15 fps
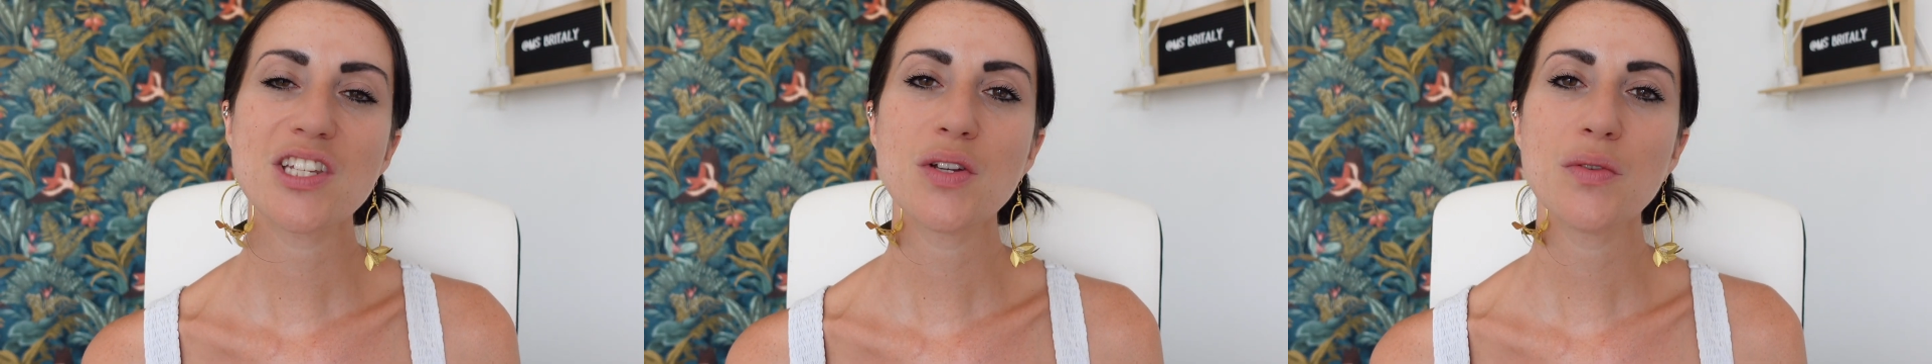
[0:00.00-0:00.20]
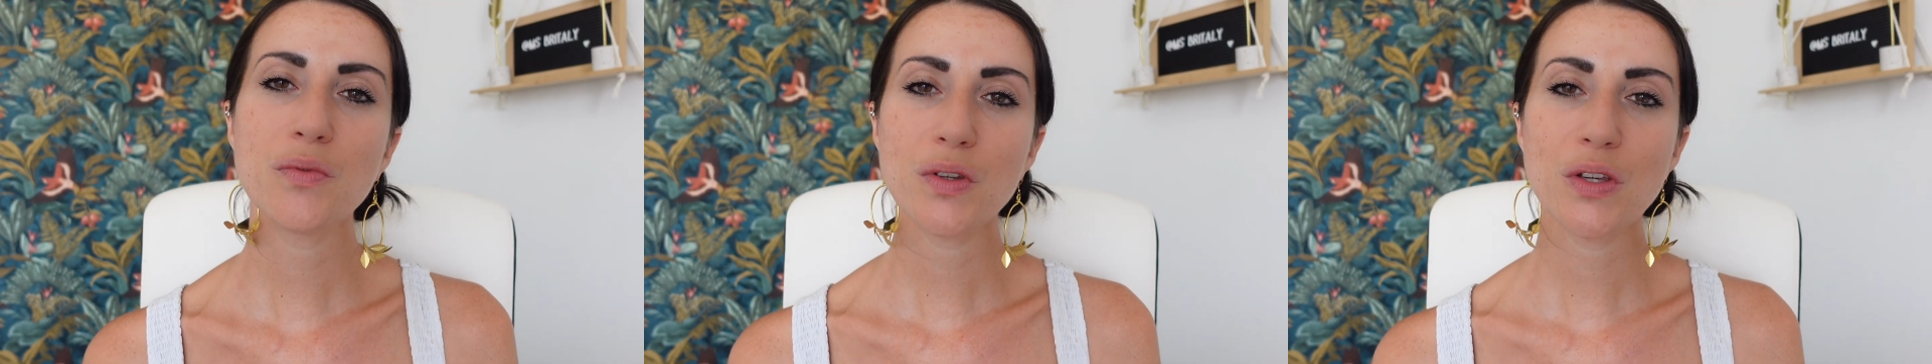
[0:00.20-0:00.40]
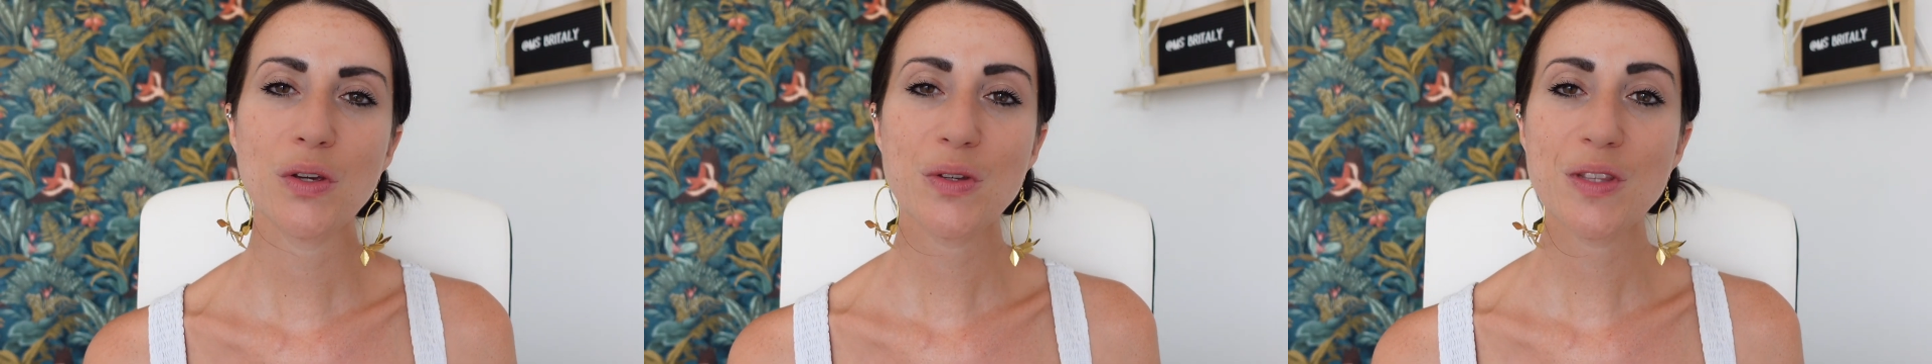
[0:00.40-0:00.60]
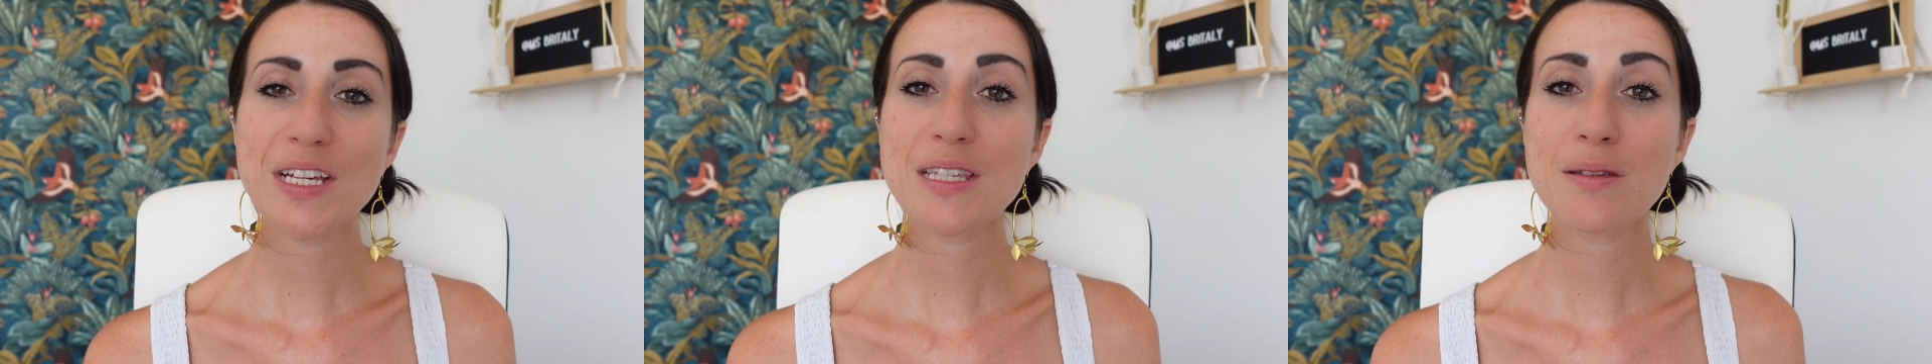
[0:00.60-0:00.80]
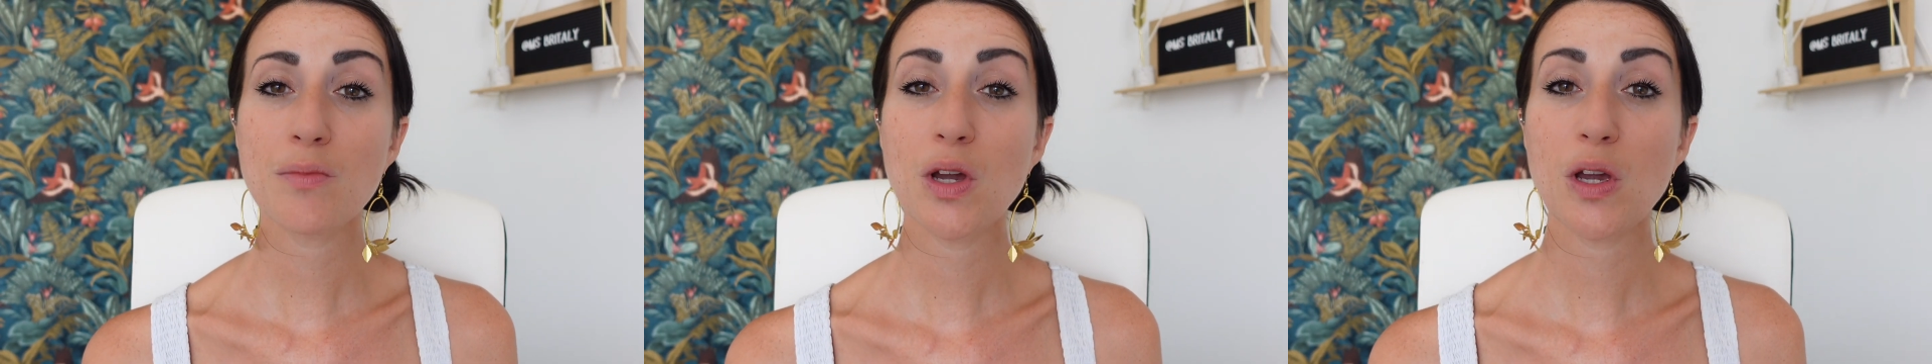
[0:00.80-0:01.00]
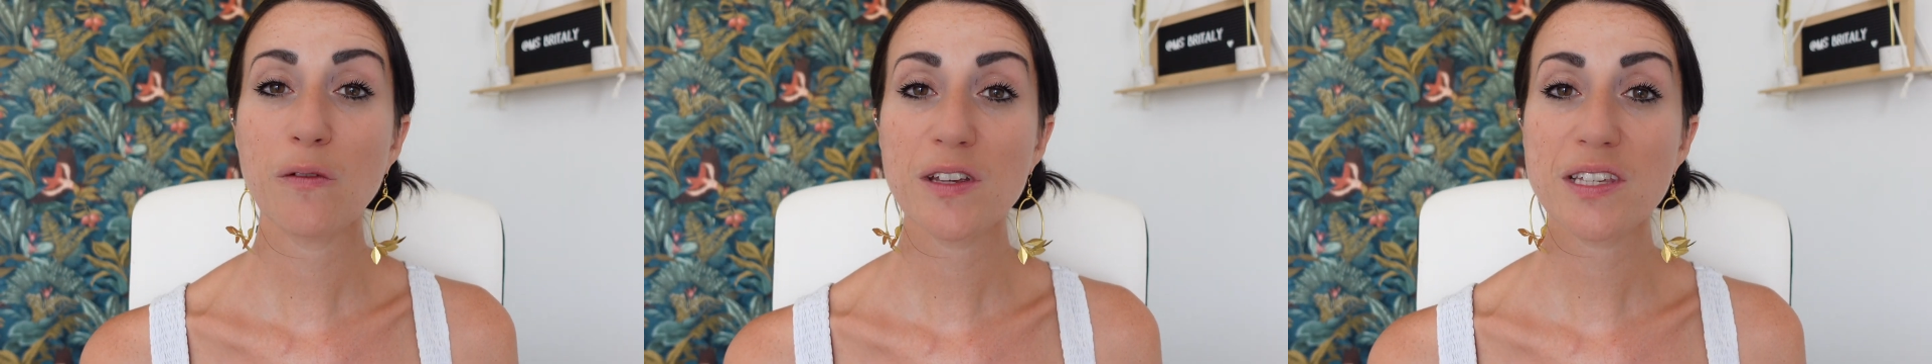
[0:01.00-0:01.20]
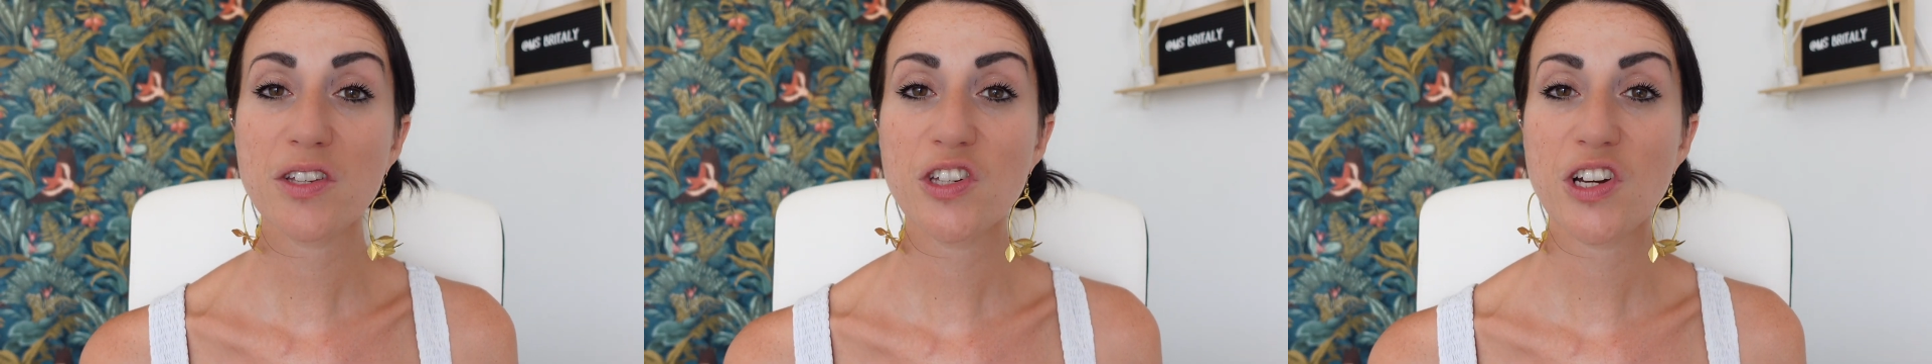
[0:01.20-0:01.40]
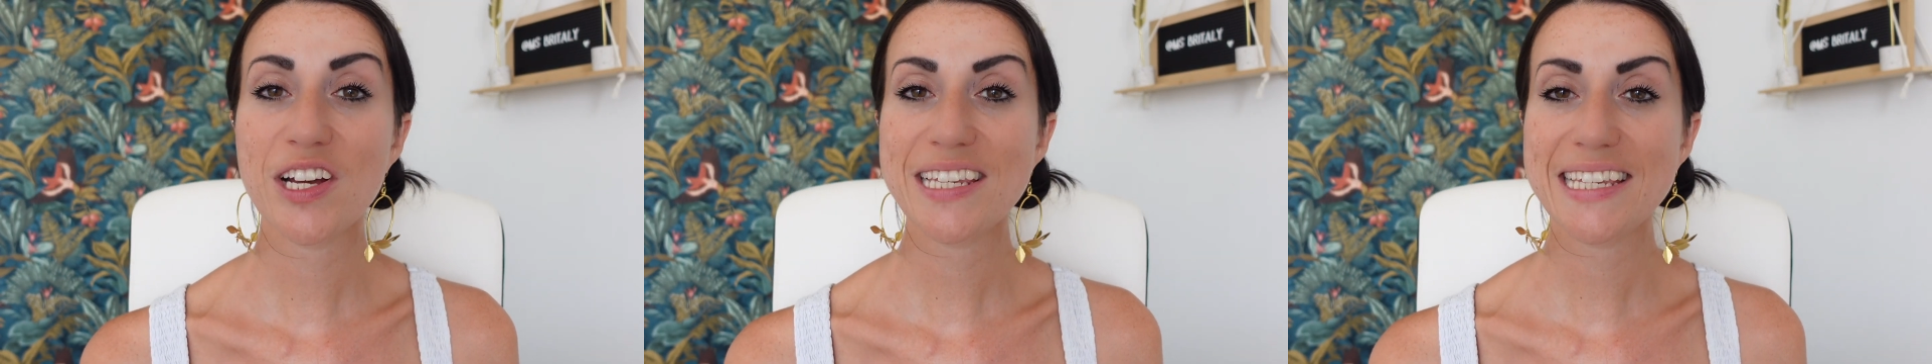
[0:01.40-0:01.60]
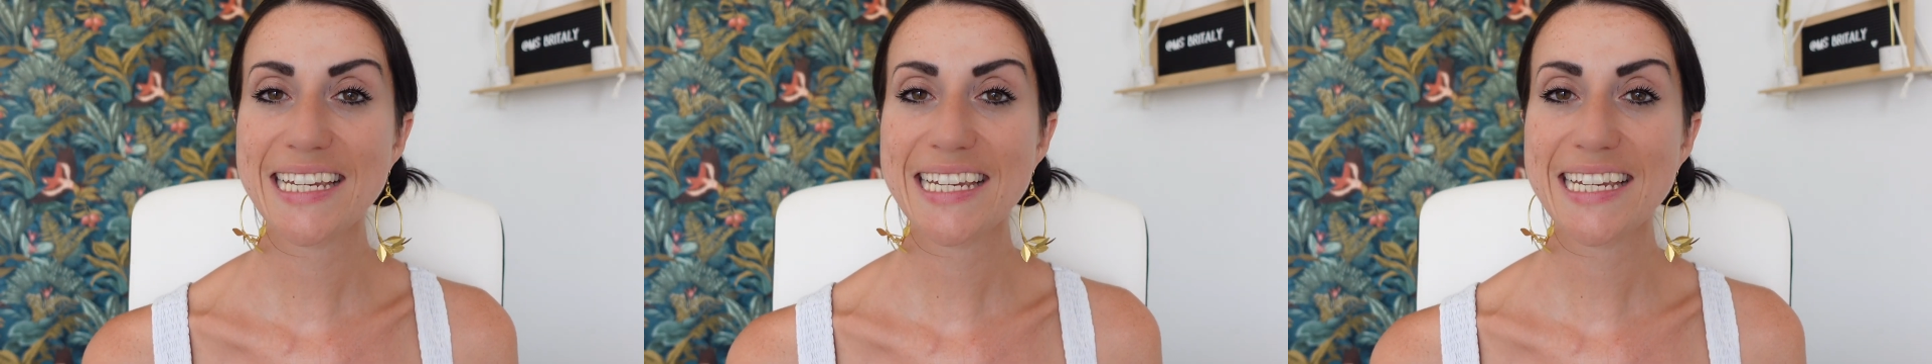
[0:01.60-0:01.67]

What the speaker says: to view this move as a chance